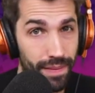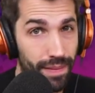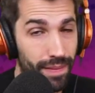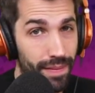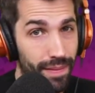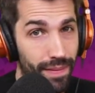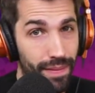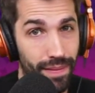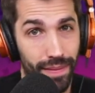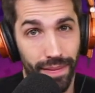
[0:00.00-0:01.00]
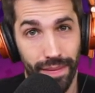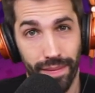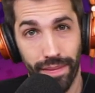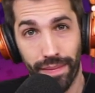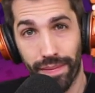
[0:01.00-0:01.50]

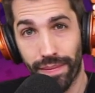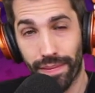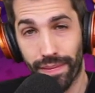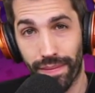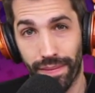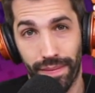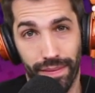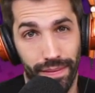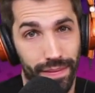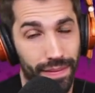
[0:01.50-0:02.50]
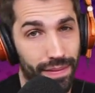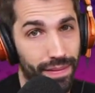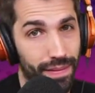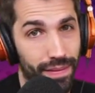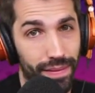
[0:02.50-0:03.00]

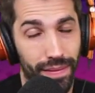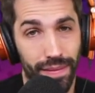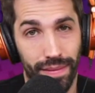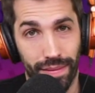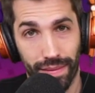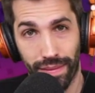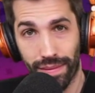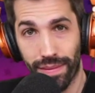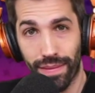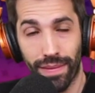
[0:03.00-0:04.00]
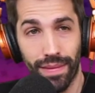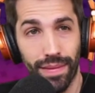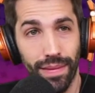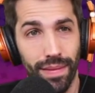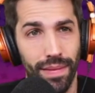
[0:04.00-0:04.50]

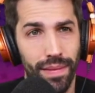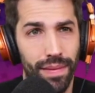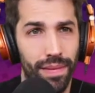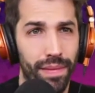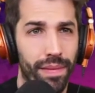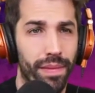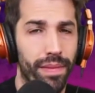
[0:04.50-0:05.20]
This person isn't speaking.